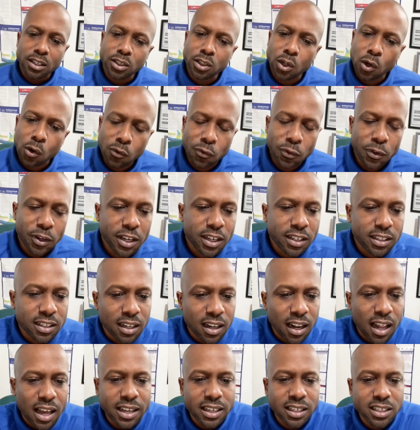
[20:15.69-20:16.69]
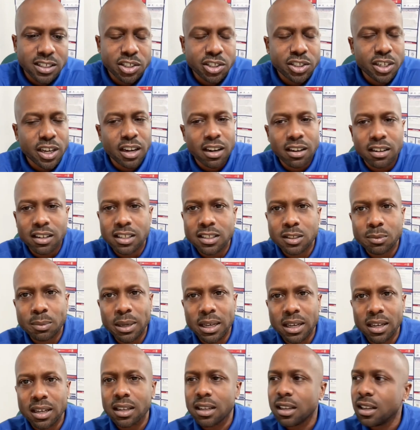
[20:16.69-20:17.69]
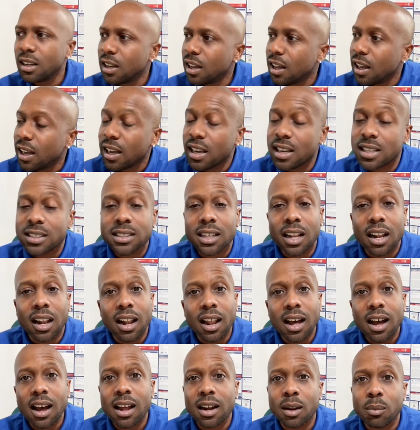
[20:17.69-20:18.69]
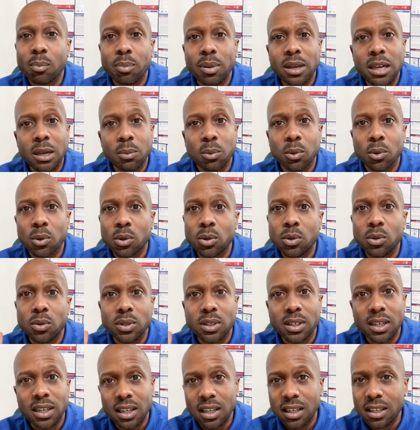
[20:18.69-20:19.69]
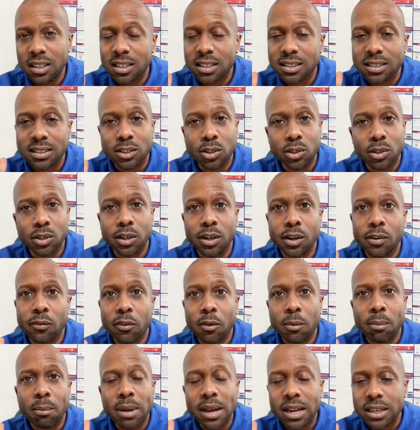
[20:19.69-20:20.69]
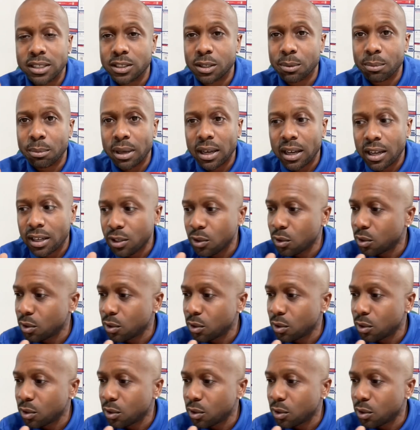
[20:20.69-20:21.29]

Don't forget to like and share this, man it's a lot of people who need this good information, man.